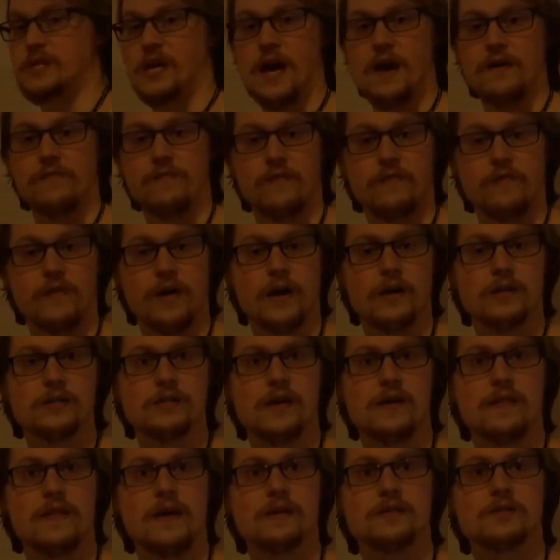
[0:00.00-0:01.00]
f of x,
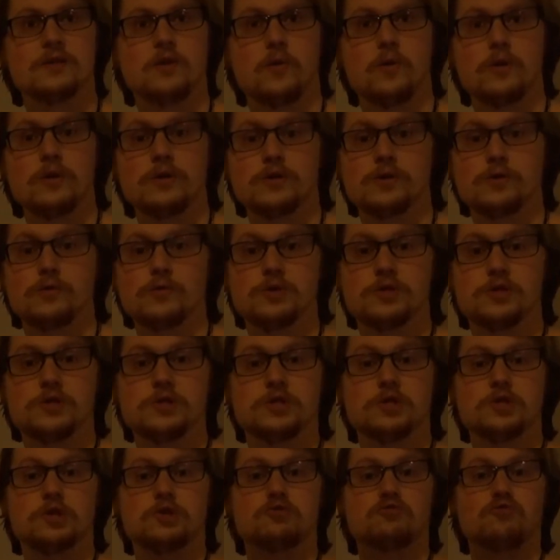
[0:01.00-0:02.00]
and that's going to
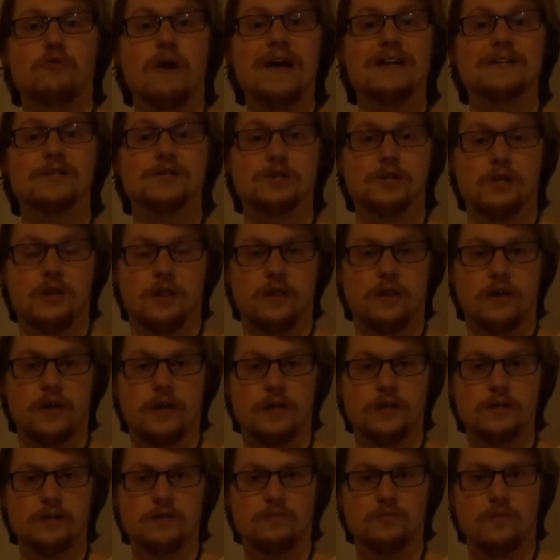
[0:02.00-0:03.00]
stretch
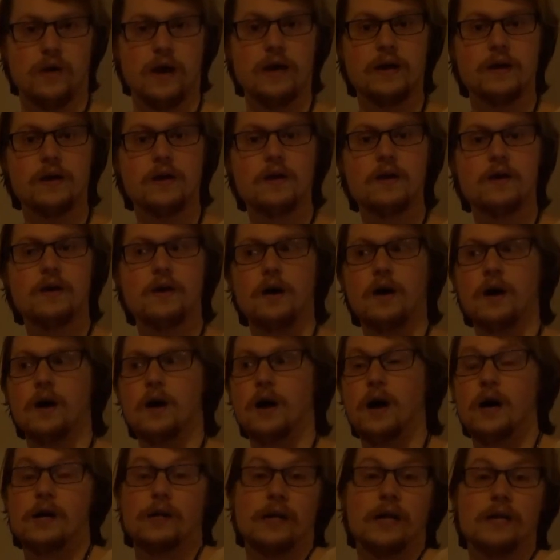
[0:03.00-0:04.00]
things, right?
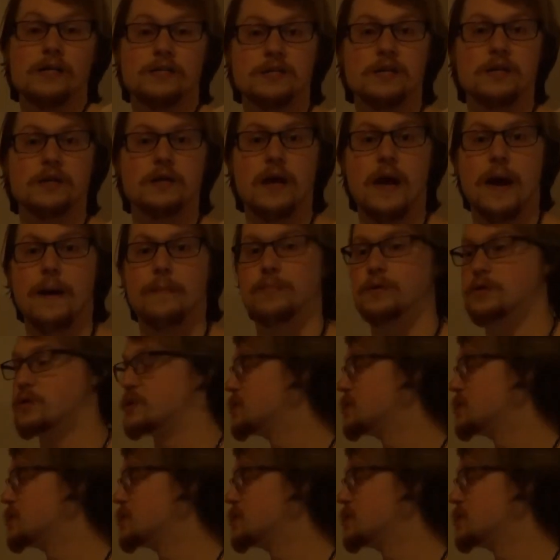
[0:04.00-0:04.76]
Unless it happens